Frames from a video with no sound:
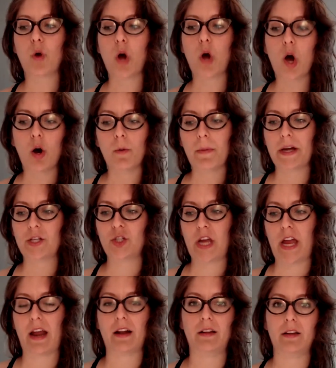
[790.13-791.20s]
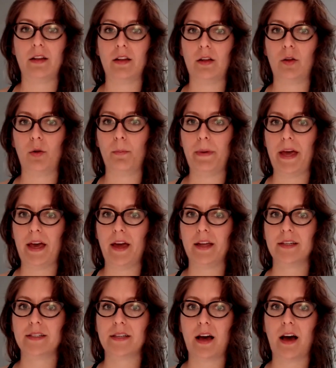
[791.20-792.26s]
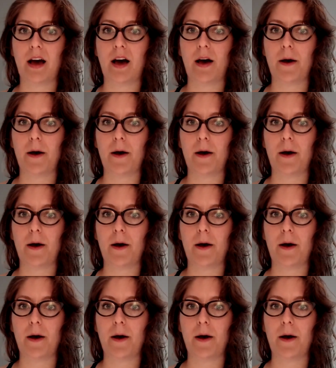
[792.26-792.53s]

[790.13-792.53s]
kind of grow my channel a little bit.